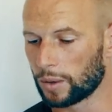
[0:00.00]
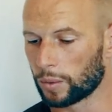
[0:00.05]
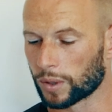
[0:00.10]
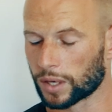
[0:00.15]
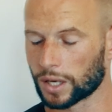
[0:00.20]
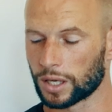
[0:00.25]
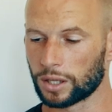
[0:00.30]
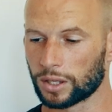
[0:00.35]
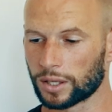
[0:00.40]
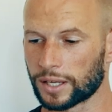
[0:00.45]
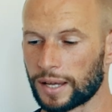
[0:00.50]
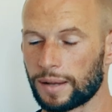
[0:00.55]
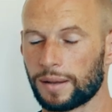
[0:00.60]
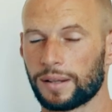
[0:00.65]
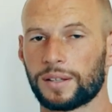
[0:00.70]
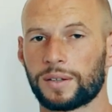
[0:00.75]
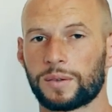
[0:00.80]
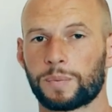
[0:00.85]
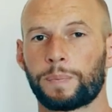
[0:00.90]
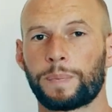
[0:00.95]
we're going to look at
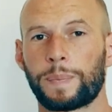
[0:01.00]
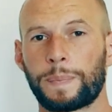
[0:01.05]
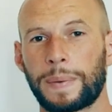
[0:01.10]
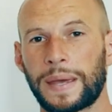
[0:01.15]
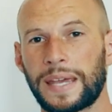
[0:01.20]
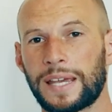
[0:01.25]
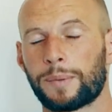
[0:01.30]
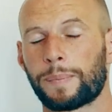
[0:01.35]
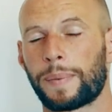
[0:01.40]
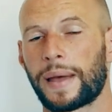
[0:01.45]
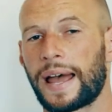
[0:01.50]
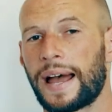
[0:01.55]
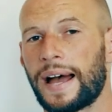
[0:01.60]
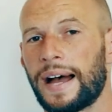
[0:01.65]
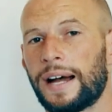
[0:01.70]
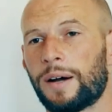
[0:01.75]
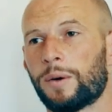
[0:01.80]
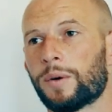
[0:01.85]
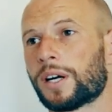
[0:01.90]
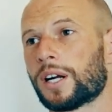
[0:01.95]
peak power,